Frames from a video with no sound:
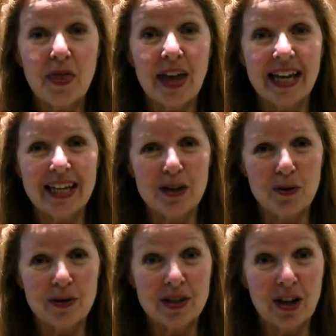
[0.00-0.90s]
Thank
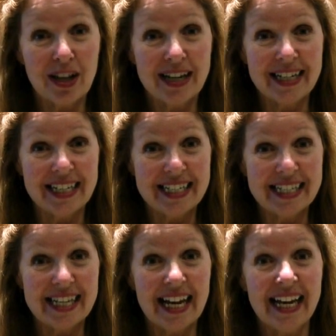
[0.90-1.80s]
you is all I need to
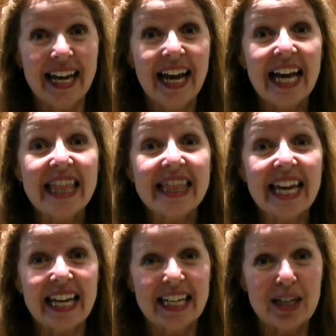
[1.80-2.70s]
say.
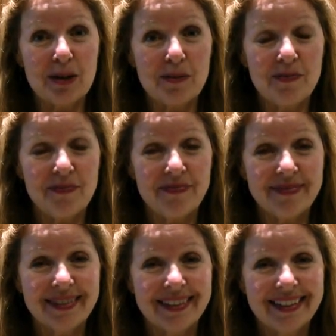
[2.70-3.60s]
Thank you.
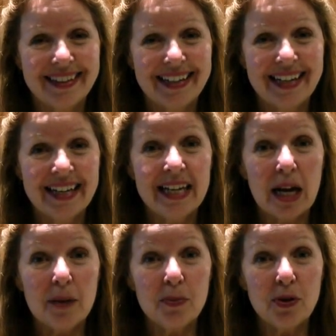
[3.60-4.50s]

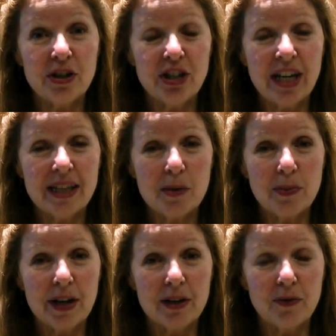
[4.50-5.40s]
Appreciate the
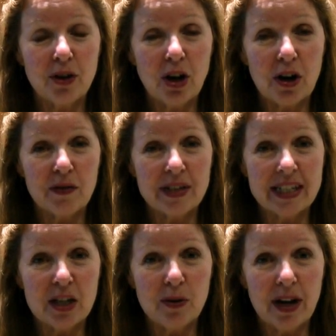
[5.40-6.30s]
bountiful
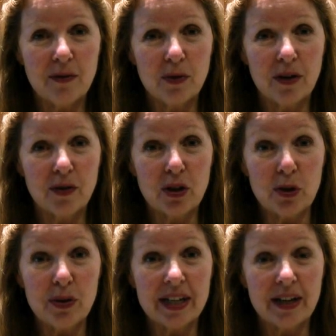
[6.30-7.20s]
harvest that you have wherever
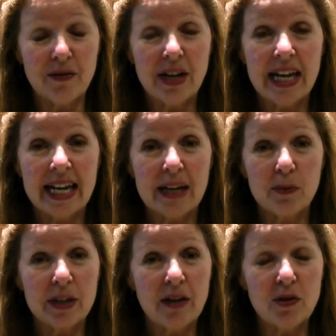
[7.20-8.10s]
you live,
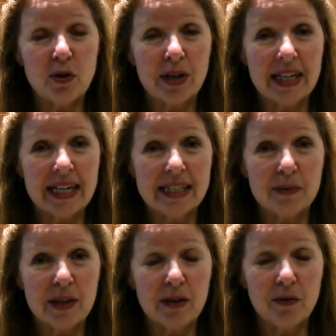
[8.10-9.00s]
and whenever you can get
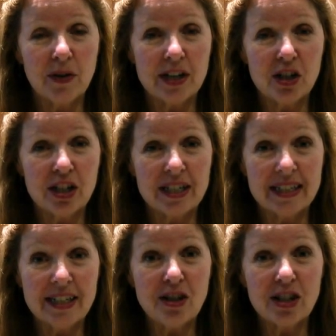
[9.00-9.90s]
something fresh and
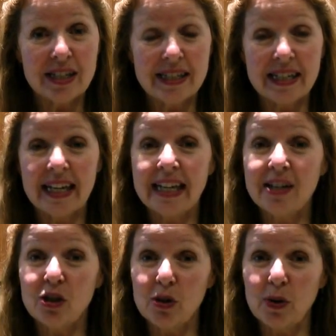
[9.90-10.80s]
delicious,
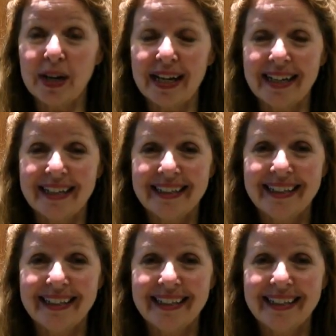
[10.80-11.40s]
enjoy it.